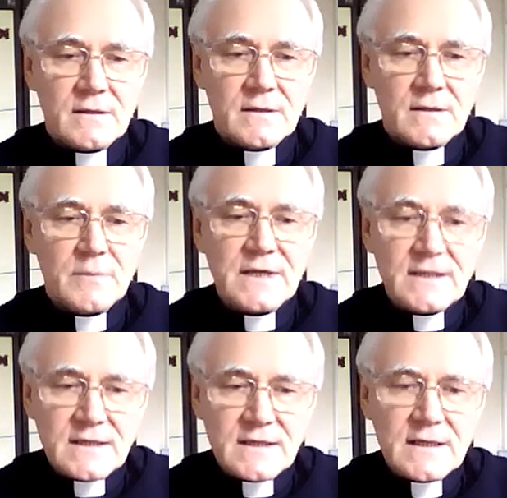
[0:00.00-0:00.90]
But
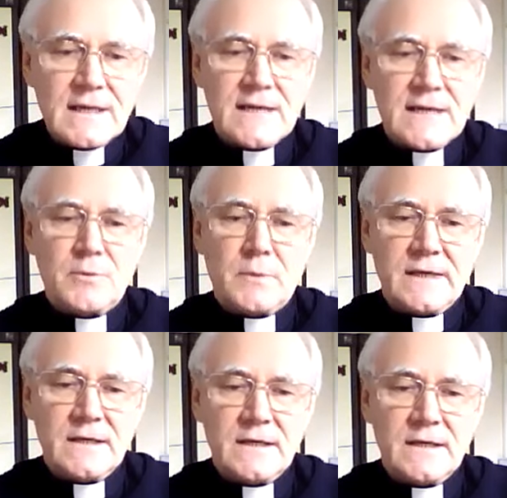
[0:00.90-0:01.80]
it did enable
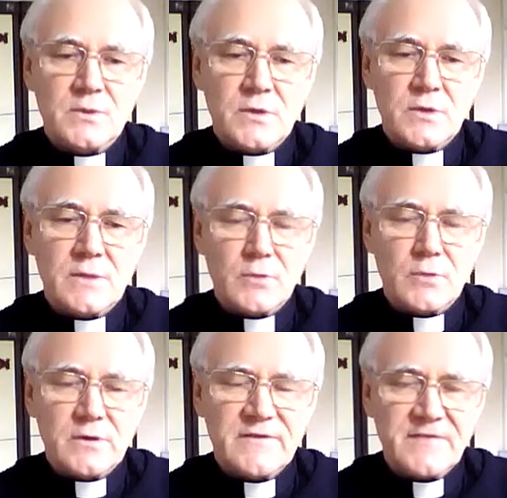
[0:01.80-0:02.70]
me to work
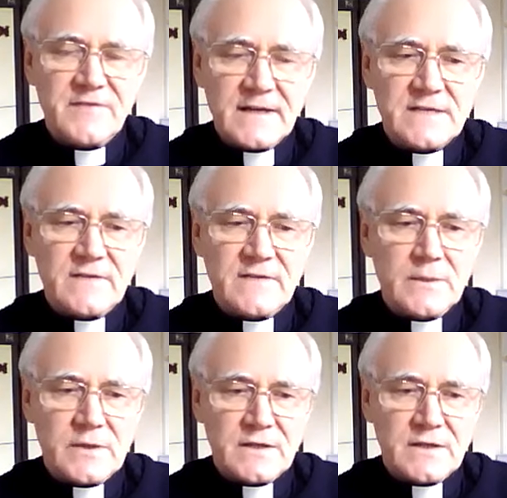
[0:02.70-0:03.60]
more effectively
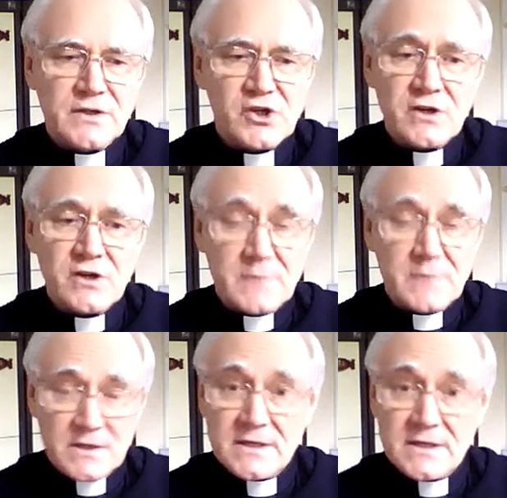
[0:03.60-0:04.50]
within the church
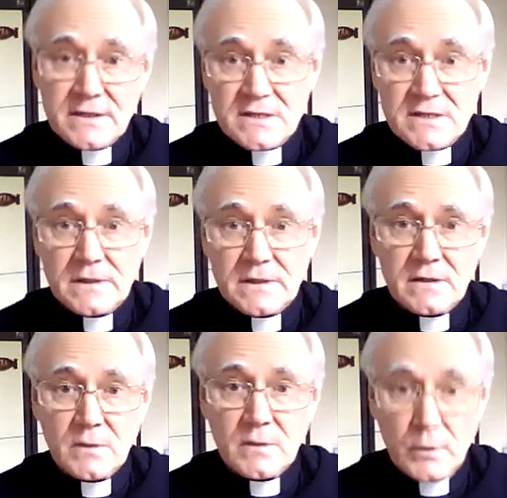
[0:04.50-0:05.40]
because I could speak
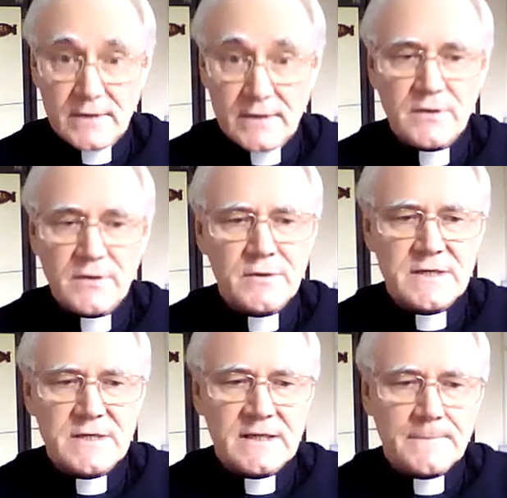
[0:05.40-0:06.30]
with authority.